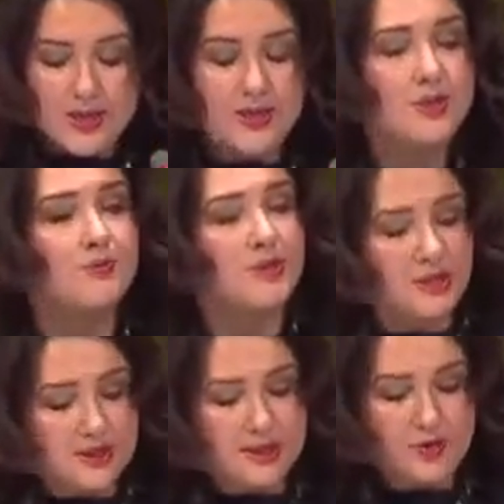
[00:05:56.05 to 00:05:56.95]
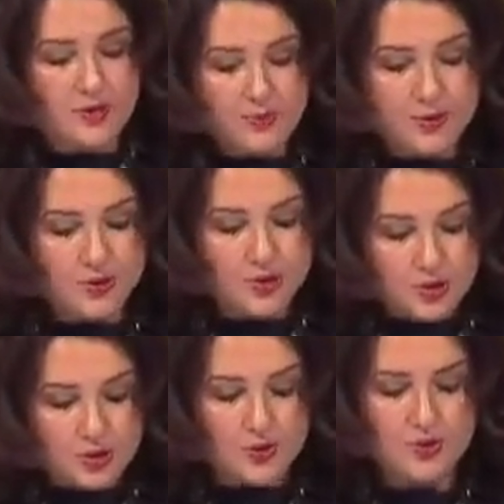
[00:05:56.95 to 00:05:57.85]
The media
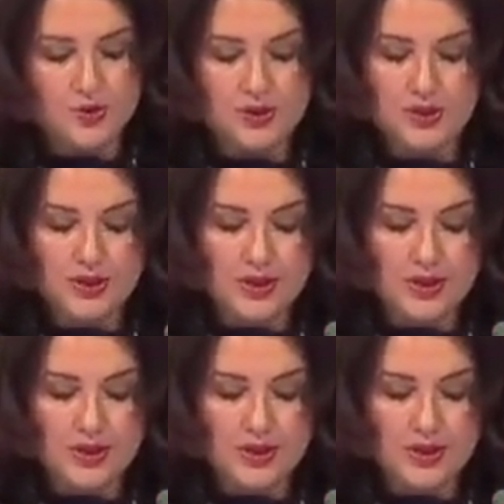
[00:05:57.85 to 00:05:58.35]
reproduced